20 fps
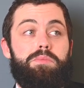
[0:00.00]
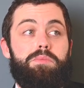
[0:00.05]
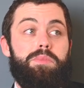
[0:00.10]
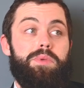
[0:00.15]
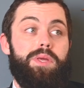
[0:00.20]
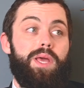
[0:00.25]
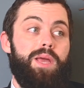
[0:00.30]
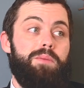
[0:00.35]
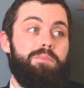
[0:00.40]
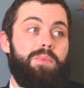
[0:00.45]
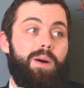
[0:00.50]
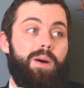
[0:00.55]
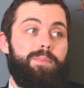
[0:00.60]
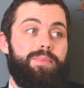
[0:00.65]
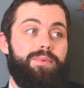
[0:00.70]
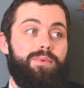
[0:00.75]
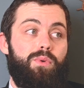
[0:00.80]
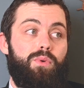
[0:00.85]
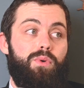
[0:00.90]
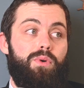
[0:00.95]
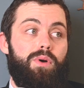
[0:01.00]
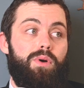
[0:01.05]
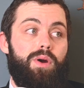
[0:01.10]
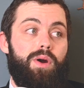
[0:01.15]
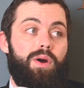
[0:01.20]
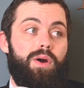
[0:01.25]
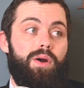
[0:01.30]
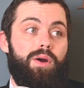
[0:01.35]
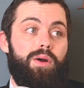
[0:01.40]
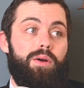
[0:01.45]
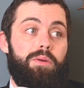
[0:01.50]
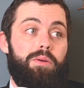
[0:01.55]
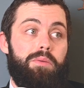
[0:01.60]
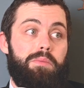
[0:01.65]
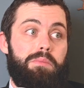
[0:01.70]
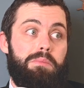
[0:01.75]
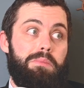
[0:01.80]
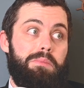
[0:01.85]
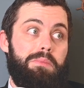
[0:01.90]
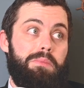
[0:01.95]
came up or
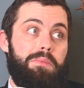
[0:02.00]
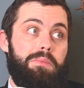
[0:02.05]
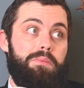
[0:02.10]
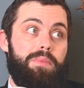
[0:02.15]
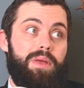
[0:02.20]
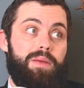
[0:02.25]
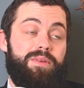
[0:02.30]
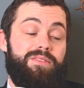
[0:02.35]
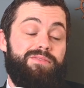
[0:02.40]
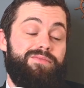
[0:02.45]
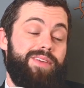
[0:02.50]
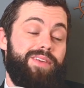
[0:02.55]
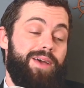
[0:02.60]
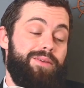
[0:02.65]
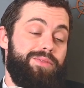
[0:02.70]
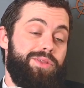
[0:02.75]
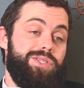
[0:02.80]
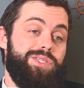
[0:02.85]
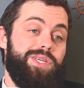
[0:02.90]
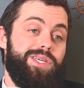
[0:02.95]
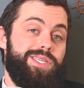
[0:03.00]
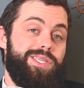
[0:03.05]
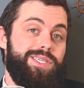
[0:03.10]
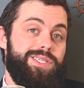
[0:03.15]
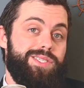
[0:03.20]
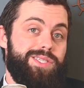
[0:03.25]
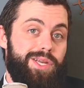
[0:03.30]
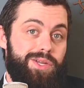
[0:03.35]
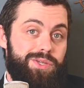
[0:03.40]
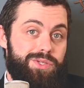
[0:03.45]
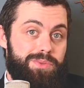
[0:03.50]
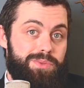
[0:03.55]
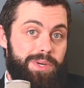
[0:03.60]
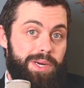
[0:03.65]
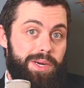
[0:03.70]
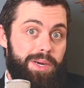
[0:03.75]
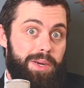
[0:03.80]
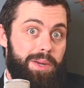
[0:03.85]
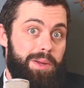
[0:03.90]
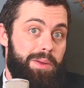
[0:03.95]
maybe found these ideas
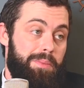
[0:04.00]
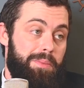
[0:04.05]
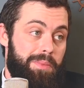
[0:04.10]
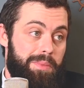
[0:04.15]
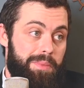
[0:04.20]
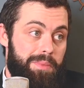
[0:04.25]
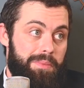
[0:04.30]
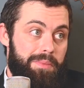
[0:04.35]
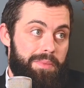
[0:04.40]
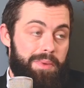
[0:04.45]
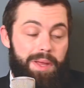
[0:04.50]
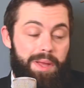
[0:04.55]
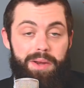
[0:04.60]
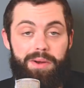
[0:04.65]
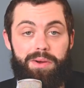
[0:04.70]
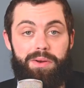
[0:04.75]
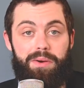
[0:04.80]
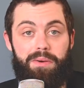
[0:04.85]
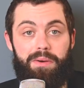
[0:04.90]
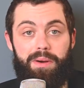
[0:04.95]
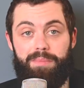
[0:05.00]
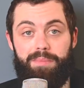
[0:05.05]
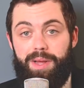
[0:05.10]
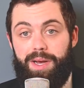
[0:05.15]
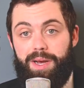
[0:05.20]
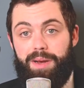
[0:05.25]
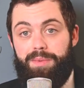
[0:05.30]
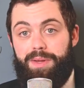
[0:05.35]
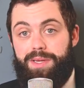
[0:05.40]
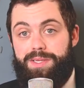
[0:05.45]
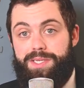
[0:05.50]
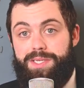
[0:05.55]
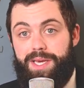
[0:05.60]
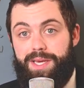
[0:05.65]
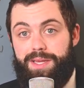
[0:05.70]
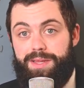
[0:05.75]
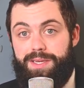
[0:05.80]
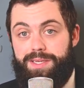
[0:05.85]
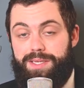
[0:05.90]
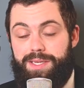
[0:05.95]
elsewhere. I don't know. I'm not
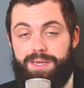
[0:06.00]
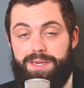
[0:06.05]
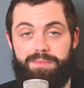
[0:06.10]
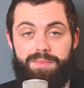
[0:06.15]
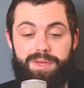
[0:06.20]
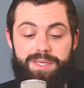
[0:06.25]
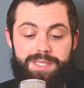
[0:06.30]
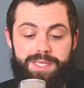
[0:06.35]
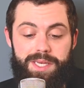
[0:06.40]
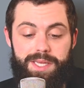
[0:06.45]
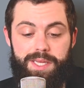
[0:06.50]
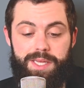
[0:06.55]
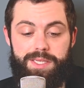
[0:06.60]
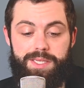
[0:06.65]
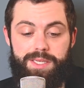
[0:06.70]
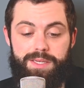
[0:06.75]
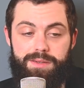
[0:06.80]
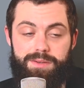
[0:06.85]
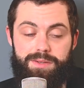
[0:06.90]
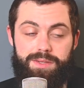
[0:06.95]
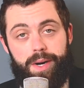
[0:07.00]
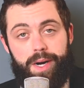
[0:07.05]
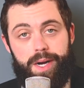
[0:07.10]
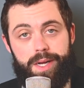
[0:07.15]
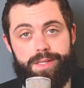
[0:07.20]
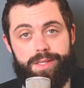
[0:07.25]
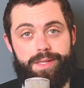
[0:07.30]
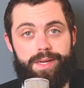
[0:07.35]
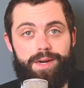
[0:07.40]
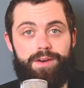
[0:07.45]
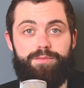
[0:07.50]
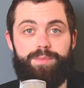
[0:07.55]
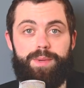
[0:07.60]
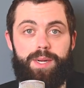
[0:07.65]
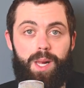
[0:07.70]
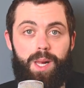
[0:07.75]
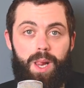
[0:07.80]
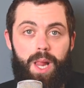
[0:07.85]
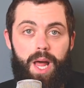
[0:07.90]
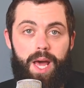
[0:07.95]
saying they did. I'm not saying they didn't. But there have
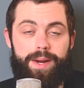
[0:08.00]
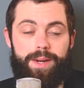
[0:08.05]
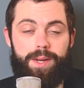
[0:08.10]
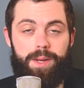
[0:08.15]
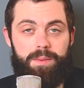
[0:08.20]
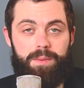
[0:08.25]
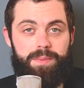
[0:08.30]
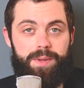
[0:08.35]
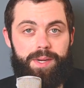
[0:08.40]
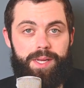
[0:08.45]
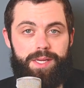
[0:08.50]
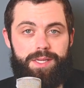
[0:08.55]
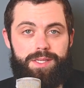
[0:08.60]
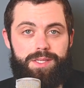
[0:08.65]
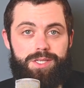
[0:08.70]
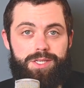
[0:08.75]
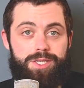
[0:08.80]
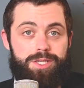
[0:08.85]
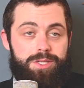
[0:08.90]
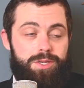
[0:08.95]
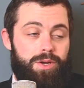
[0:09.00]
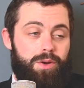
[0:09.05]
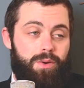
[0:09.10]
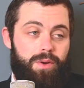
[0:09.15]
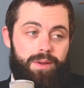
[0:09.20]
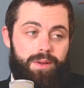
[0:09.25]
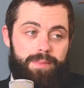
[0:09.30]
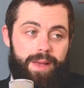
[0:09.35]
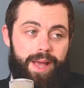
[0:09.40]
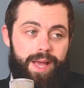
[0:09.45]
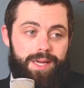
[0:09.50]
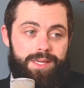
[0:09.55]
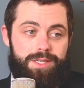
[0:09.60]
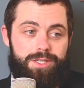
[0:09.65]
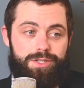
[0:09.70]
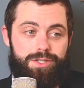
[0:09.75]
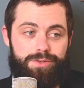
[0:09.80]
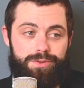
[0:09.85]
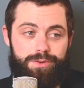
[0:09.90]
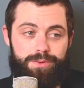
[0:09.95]
been a lot of companies going back
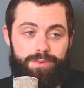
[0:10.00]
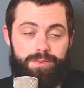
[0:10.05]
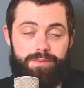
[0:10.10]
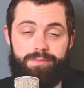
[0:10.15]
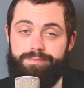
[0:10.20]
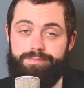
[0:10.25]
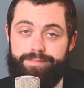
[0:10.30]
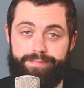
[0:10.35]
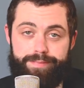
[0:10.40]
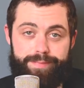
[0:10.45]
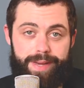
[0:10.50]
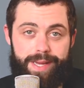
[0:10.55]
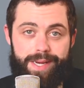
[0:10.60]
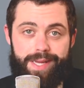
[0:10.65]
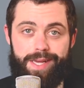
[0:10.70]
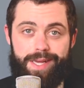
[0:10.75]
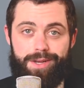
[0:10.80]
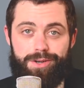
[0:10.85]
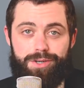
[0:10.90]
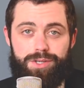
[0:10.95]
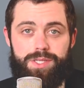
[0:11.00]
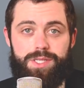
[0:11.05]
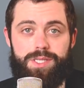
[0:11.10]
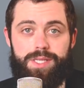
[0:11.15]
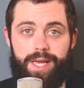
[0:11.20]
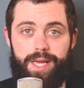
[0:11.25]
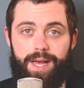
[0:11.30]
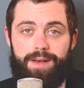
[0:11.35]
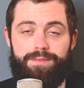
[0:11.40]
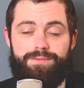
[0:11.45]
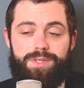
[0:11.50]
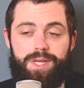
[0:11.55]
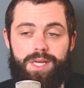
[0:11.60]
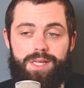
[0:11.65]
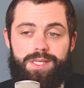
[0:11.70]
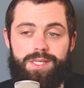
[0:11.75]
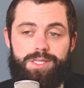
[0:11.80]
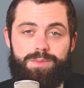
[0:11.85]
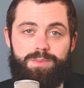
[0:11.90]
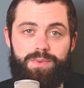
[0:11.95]
to many years that have
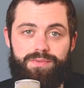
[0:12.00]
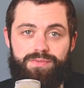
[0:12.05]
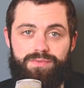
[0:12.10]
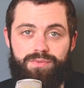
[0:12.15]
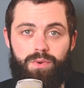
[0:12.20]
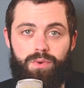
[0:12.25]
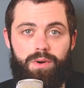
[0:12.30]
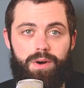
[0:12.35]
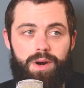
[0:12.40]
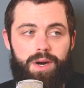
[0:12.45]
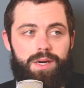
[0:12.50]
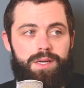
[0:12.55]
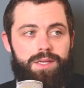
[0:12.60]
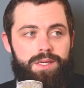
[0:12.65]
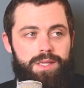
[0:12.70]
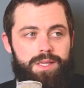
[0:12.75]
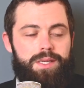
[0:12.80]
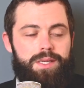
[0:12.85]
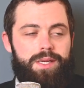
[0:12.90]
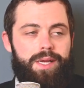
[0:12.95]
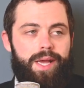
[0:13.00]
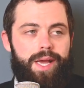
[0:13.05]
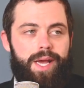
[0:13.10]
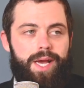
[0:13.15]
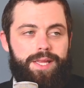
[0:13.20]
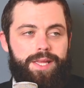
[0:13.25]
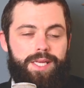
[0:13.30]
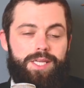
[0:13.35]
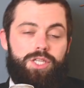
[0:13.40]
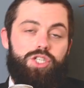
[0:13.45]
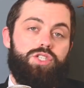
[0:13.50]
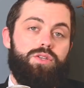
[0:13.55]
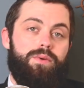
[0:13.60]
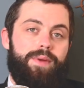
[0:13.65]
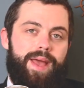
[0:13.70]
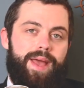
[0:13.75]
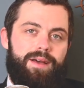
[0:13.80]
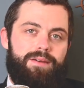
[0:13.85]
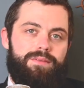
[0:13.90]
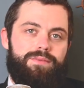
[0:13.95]
done this before, and they just
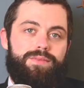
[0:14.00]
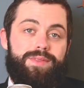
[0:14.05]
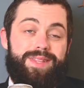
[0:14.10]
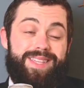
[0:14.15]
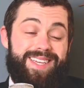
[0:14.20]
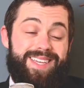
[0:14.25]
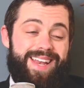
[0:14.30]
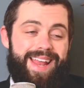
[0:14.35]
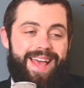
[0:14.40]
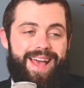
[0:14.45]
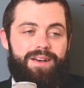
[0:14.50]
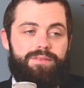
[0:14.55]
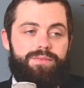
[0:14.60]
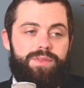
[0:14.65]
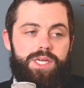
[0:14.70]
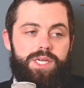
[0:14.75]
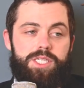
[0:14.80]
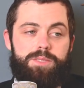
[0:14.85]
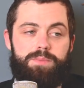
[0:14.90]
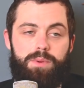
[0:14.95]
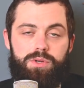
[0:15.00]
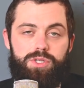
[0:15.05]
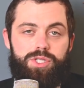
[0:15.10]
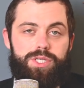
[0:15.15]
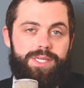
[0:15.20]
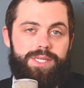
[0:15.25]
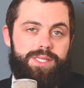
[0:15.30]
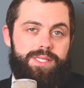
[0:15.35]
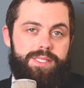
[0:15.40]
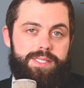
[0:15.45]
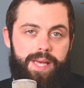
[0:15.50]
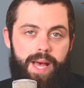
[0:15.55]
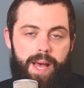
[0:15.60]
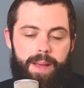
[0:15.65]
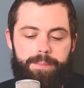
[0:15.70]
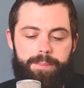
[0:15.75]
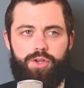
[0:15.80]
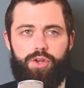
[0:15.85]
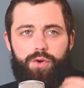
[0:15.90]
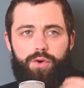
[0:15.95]
didn't have the exposure at the
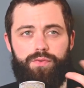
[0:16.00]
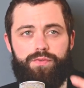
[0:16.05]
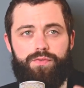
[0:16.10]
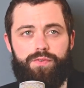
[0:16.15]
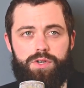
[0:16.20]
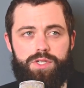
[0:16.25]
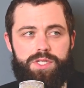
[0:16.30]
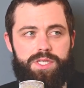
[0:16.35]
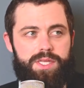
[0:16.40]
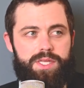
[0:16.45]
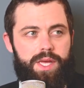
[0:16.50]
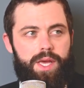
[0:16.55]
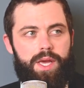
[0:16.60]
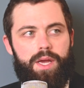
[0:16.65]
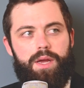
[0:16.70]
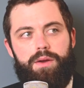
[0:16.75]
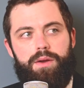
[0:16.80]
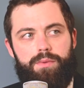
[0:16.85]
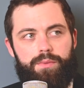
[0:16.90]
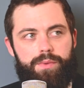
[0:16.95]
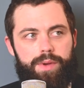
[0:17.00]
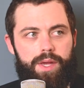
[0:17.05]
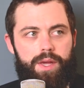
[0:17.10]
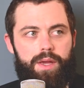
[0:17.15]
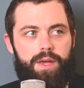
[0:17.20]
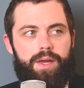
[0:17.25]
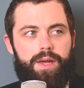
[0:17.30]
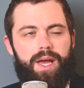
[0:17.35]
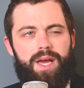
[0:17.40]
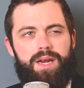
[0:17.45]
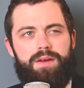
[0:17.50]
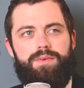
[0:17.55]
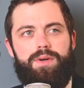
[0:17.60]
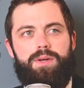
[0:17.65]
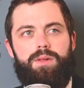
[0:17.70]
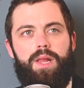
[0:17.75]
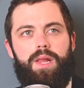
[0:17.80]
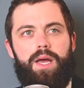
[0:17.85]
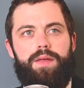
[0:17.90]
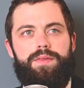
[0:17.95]
time. First thing, we kind of
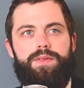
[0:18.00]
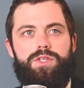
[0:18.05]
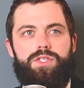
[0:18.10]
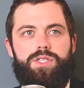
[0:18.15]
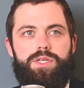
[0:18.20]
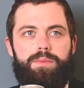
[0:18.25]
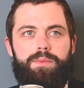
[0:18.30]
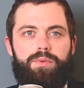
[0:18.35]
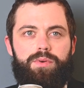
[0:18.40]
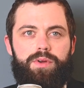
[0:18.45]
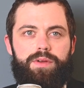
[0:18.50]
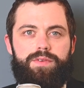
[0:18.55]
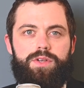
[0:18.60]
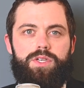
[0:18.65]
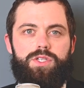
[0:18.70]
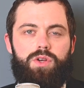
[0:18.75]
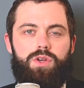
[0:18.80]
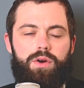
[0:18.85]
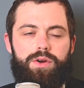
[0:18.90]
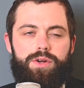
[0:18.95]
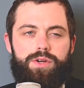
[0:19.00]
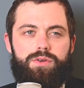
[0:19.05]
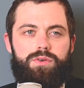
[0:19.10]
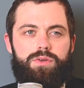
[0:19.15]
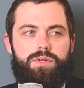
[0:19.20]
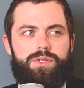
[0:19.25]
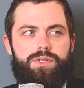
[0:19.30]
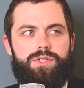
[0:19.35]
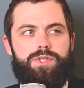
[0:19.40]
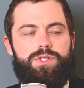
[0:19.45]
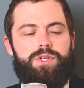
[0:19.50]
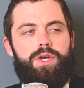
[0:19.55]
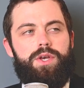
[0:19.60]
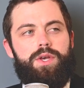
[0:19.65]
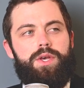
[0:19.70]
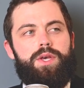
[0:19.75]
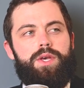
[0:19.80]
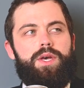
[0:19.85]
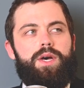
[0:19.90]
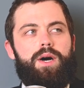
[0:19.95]
outlined this in previous articles
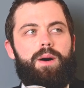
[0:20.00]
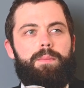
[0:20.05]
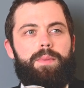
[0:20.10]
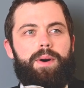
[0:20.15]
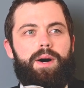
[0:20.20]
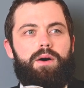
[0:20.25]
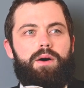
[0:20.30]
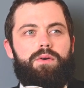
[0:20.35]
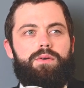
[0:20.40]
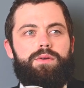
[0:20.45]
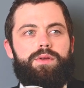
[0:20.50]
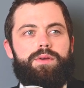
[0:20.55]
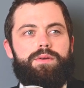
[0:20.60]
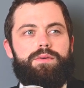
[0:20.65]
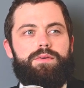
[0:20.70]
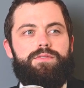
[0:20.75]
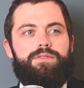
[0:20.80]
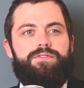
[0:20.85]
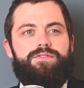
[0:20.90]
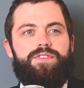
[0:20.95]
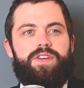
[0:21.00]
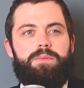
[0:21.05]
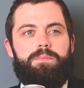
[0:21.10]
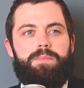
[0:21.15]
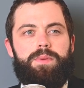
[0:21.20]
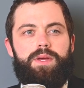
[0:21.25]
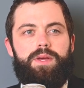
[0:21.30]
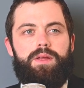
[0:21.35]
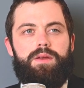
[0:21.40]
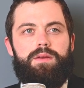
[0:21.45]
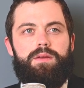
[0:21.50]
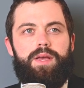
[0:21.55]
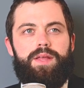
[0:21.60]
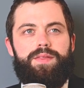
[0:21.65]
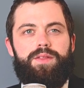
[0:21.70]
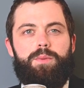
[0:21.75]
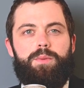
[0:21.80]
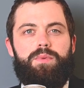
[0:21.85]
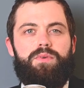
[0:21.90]
about Fitbit and their